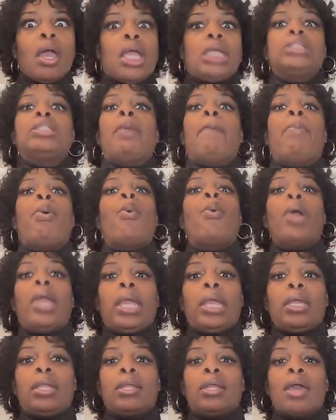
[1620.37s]
is
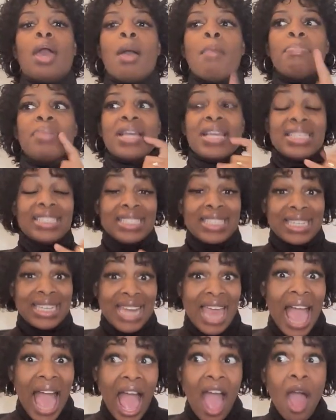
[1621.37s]
important because
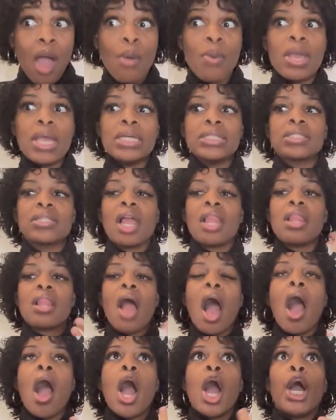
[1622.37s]
now it's a
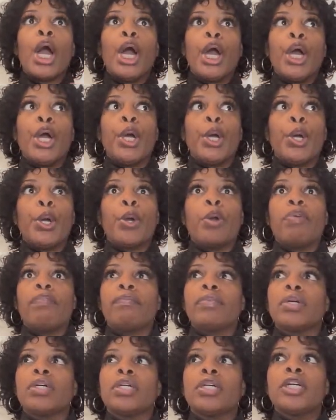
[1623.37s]
lot
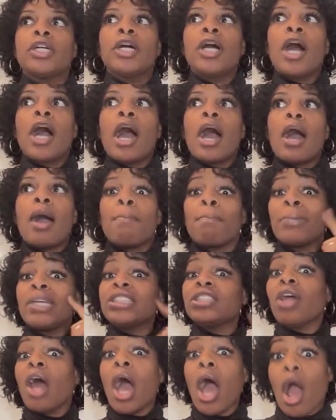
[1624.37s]
of
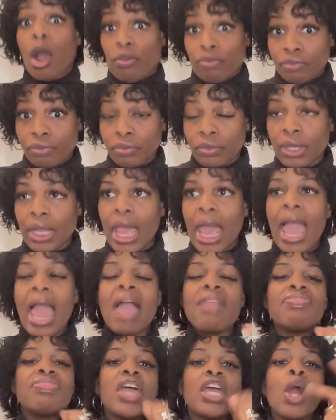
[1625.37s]
mental health,
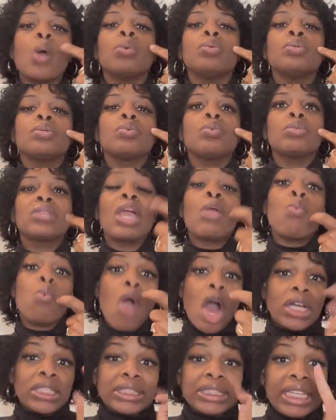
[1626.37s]
and they
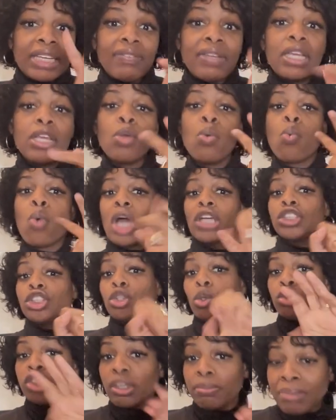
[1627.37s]
watch TV, watch
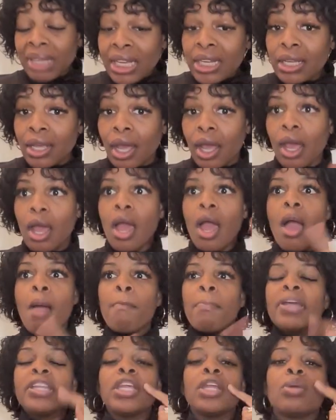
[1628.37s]
social media,
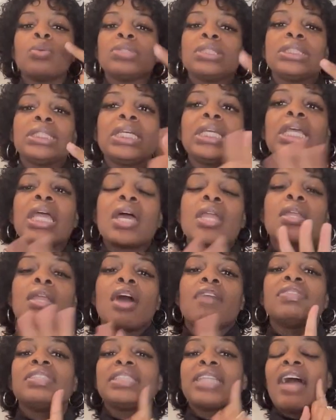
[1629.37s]
but they don't see
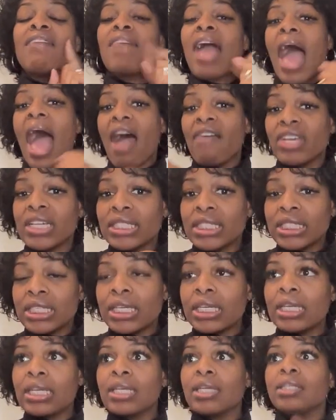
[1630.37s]
enough deaf
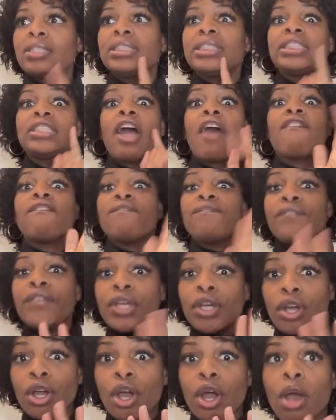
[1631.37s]
advocacy, deaf
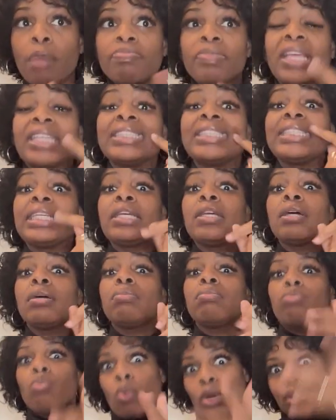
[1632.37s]
film. They see
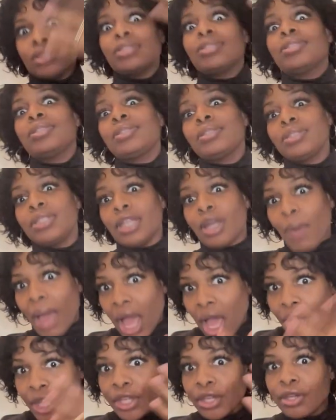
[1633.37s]
it once in a
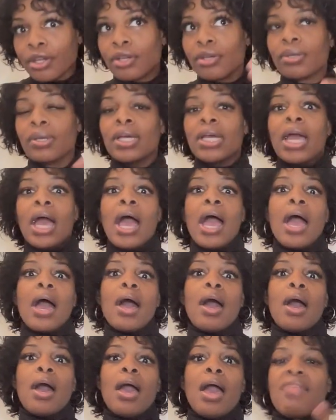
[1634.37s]
while,
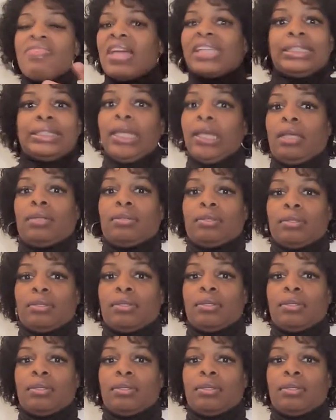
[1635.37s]
and that's it.